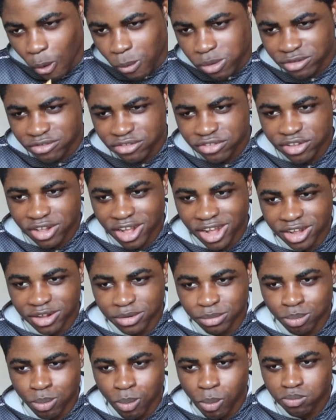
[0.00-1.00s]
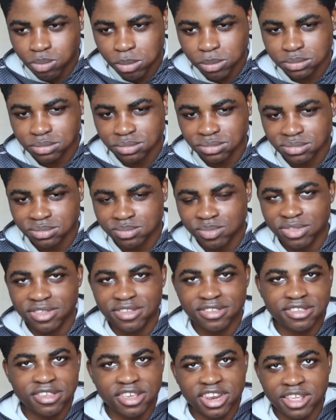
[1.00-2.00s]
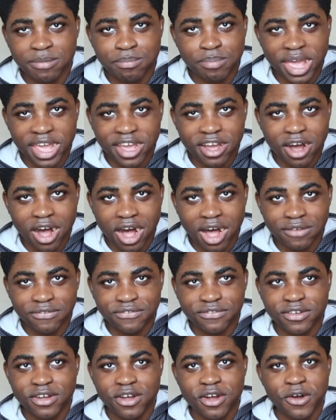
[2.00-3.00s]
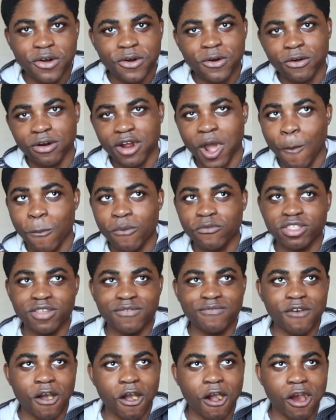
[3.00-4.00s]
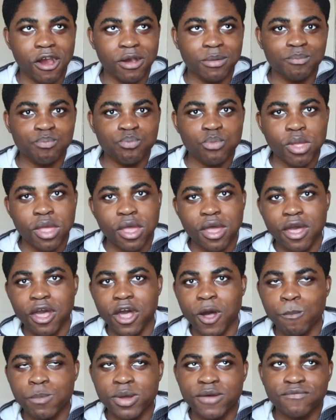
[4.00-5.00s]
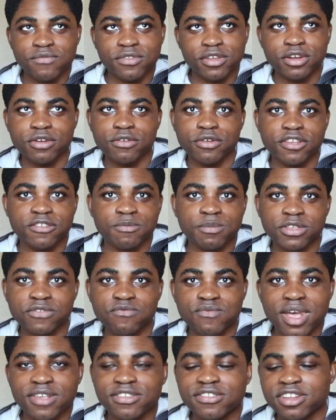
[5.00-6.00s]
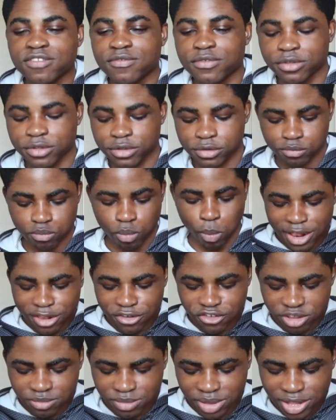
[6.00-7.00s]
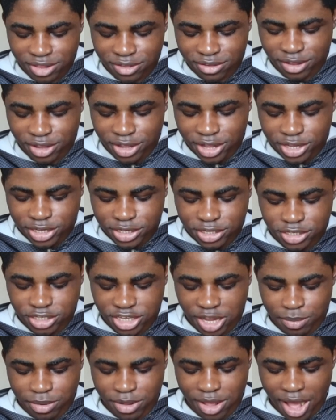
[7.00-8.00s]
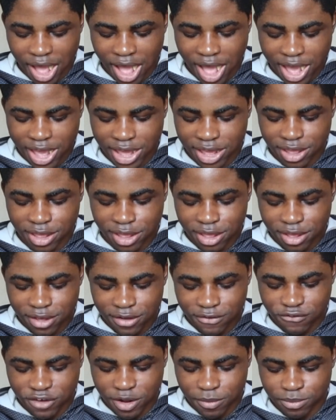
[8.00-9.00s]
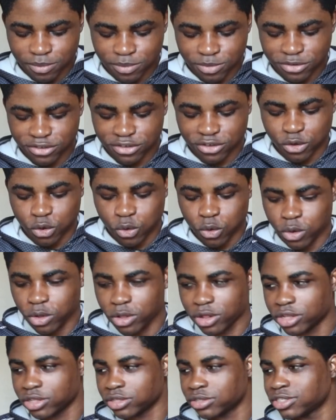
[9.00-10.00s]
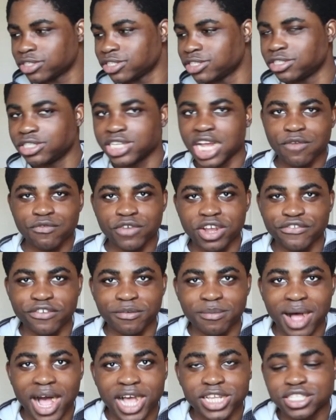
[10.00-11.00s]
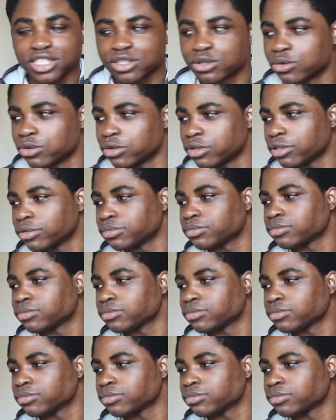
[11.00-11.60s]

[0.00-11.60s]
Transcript: with some city bake-off, or help with the farm, help with the Christmas festival, and she meets some guy from school, Jeffrey from high school,